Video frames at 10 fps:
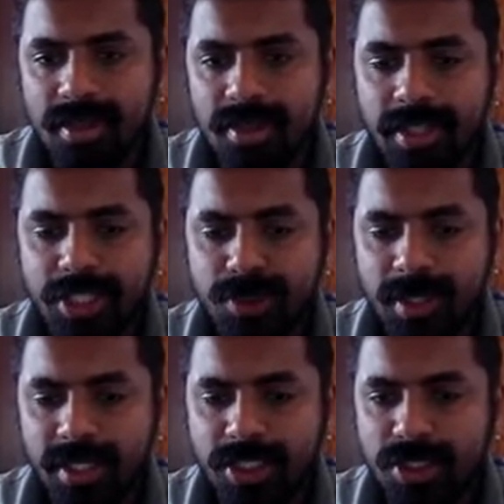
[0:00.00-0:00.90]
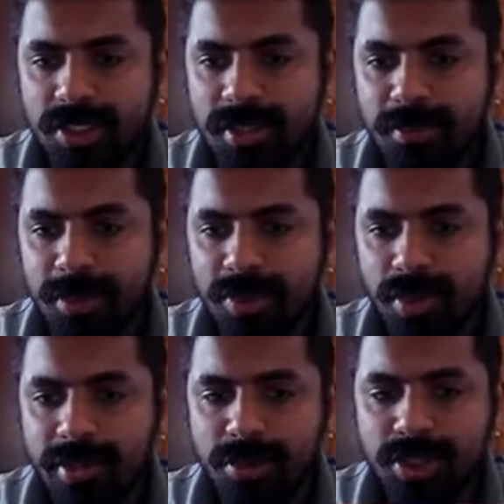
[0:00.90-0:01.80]
Next one, it's simple,
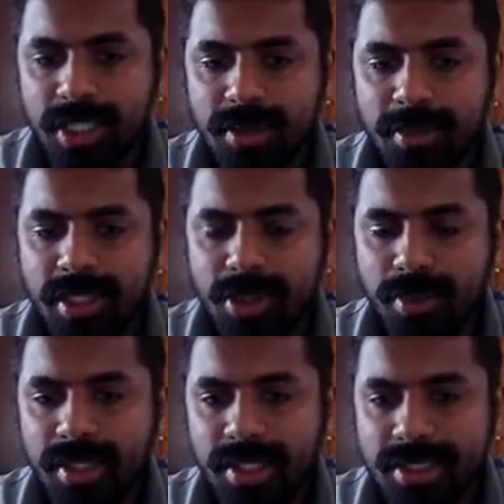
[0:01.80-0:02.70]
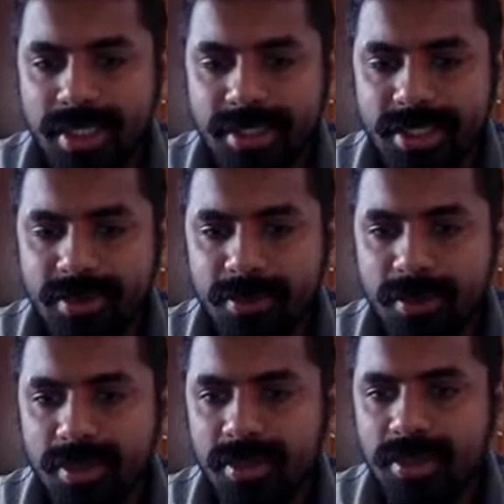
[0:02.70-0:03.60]
one more checkmate, queen h8
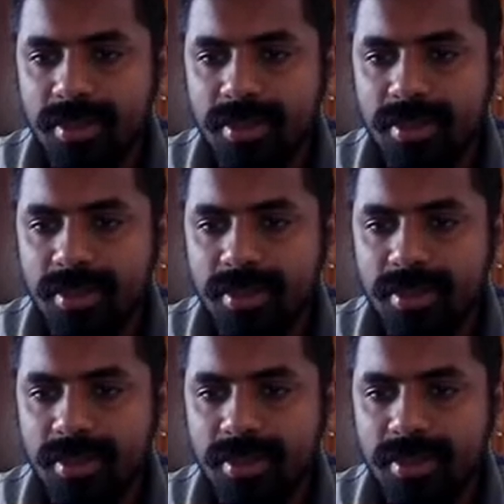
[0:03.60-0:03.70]
checkmate.